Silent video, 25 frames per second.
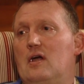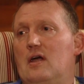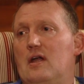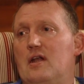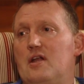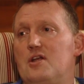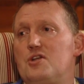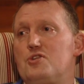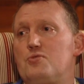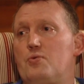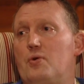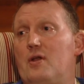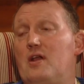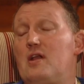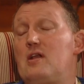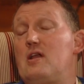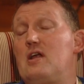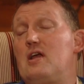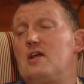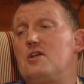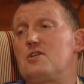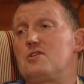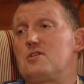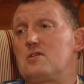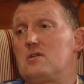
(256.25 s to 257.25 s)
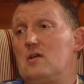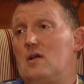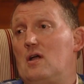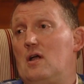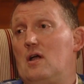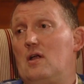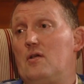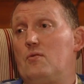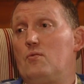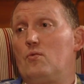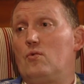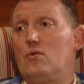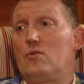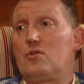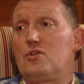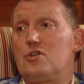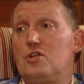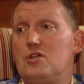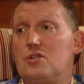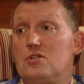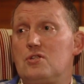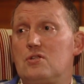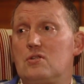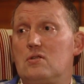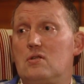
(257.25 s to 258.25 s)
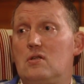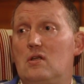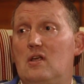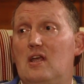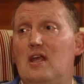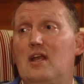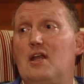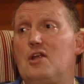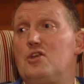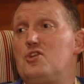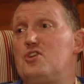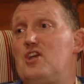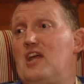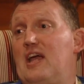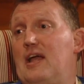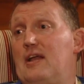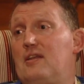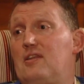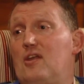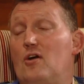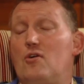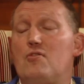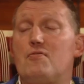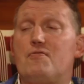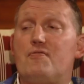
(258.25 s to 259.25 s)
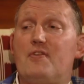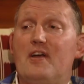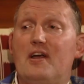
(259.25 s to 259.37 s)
It is what it is, and we'll just get it checked out.